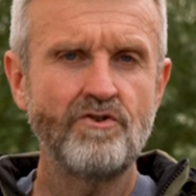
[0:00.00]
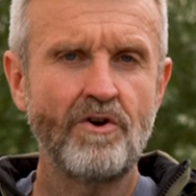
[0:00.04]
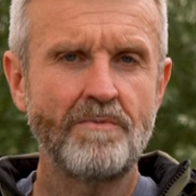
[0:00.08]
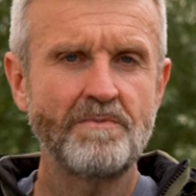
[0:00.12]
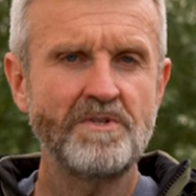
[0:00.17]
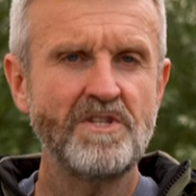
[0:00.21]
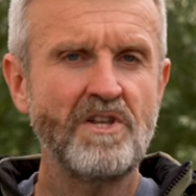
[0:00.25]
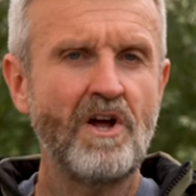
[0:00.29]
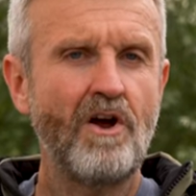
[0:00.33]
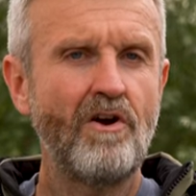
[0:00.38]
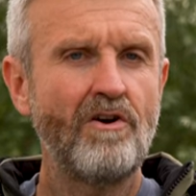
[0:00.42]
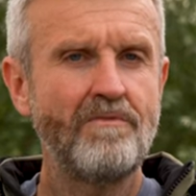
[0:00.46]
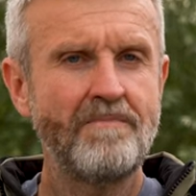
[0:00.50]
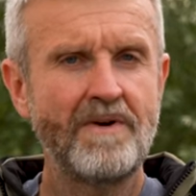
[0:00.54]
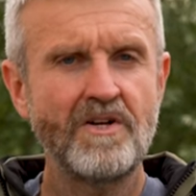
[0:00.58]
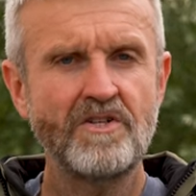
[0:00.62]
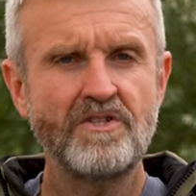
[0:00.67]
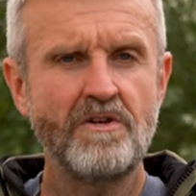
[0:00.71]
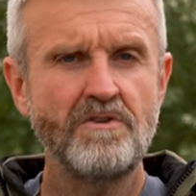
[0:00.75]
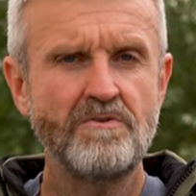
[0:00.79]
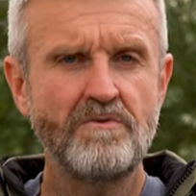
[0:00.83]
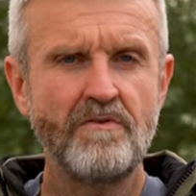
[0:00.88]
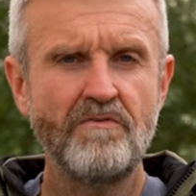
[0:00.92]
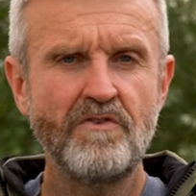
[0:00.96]
dropped star amongst
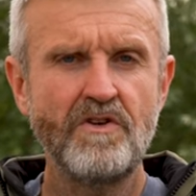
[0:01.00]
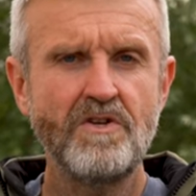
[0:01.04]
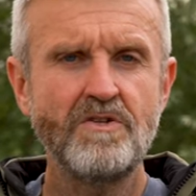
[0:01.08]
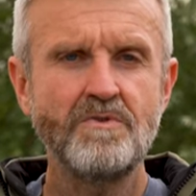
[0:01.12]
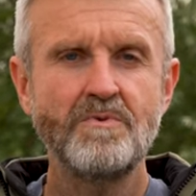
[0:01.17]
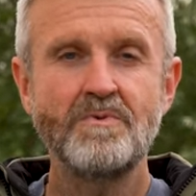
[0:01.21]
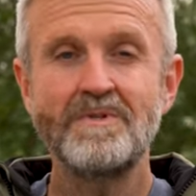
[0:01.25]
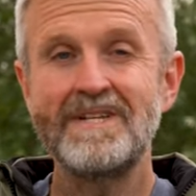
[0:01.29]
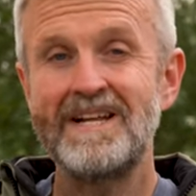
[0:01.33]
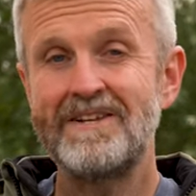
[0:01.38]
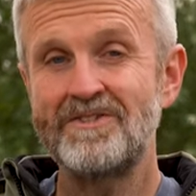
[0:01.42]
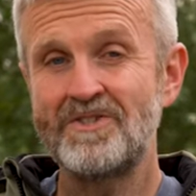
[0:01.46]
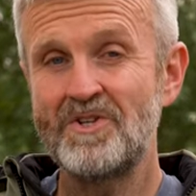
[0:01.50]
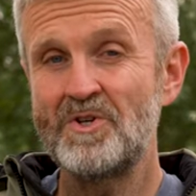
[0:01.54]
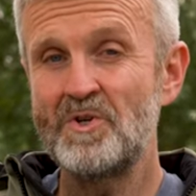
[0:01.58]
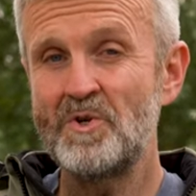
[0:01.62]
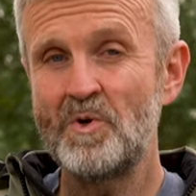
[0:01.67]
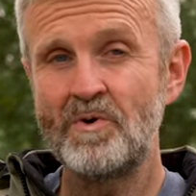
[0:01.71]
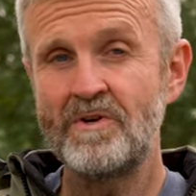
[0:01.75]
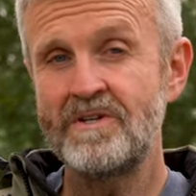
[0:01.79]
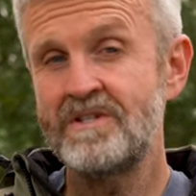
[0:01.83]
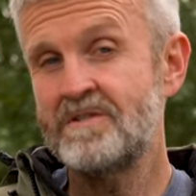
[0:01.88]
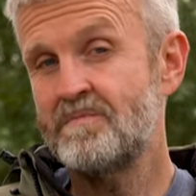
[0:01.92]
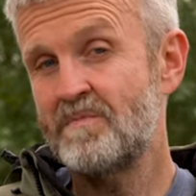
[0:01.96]
those reviews was down to
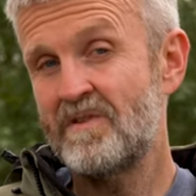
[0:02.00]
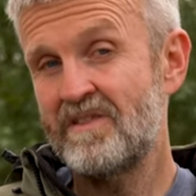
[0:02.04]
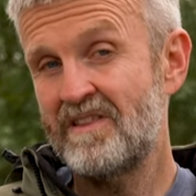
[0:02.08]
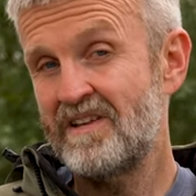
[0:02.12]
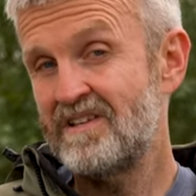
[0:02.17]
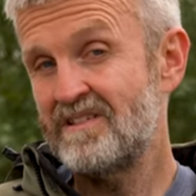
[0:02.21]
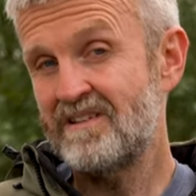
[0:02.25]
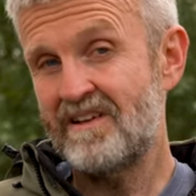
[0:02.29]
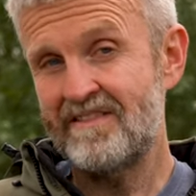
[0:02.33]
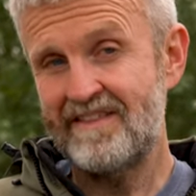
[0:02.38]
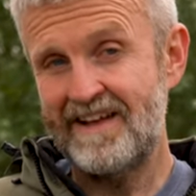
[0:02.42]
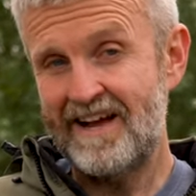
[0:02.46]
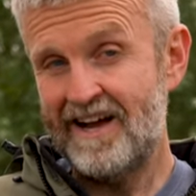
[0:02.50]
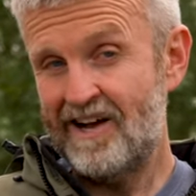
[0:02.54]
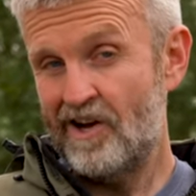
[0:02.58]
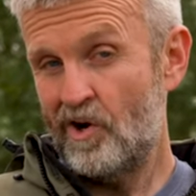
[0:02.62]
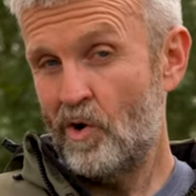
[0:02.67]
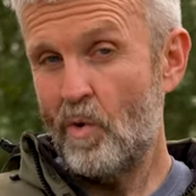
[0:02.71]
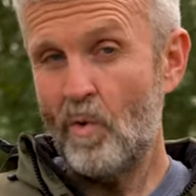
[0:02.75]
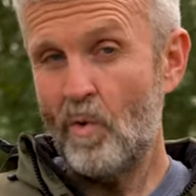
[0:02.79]
noise, but things like that are